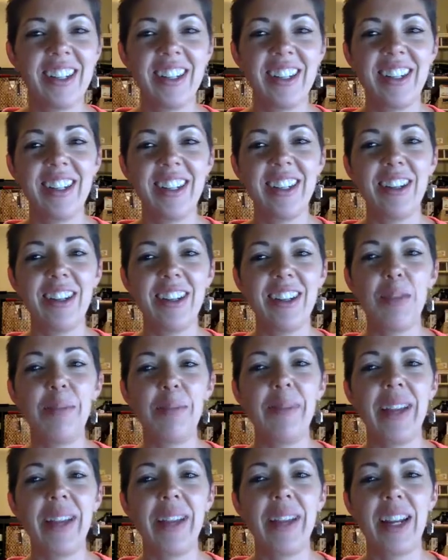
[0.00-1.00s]
Oh,
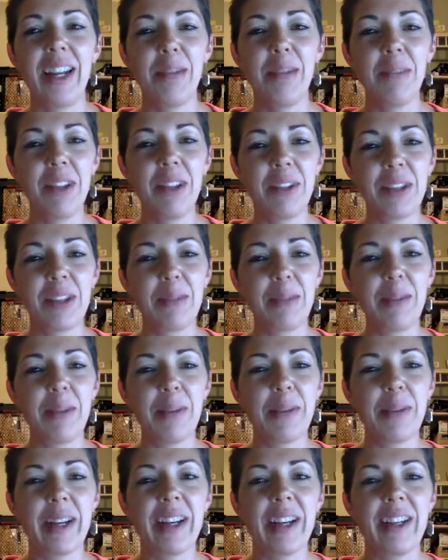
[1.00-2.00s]
man, I'm losing my
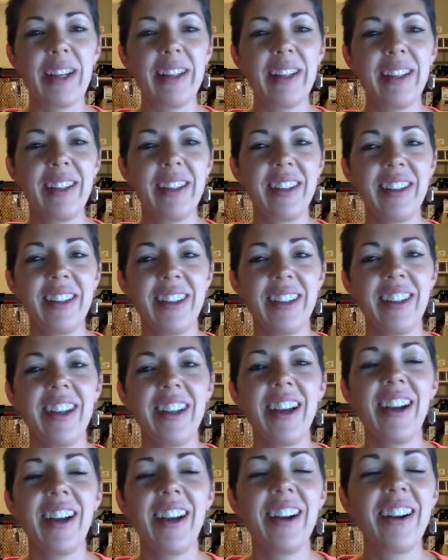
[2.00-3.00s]
mind. All
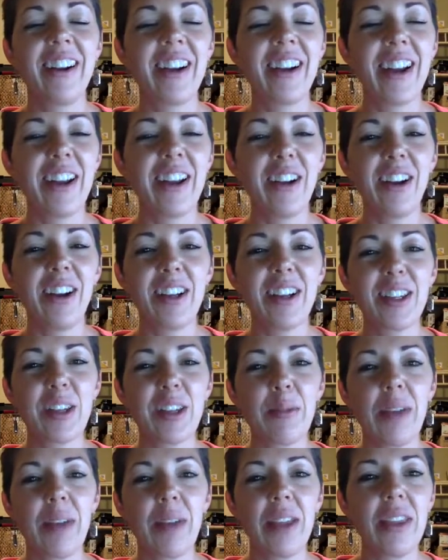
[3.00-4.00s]
right,
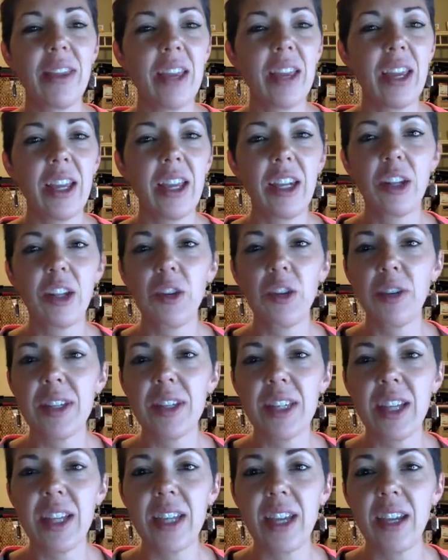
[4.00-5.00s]
awesome. And then
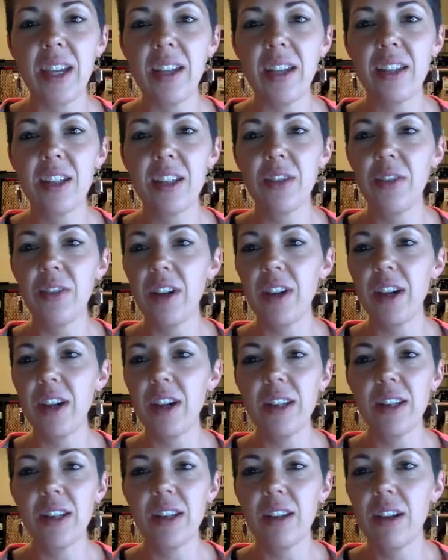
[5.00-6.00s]
Christy
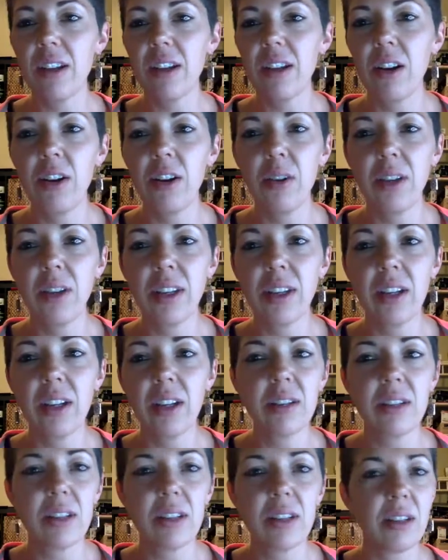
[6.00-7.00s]
DeVries, are you on there
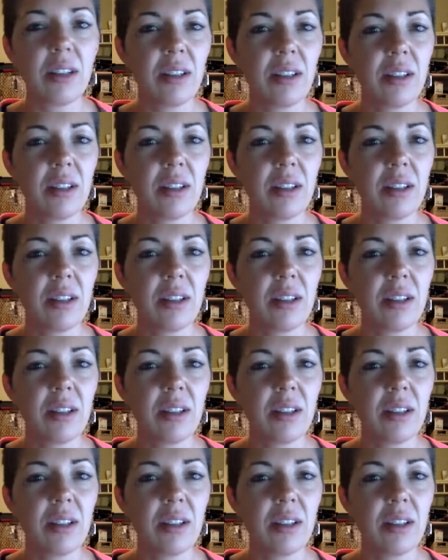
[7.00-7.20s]
still?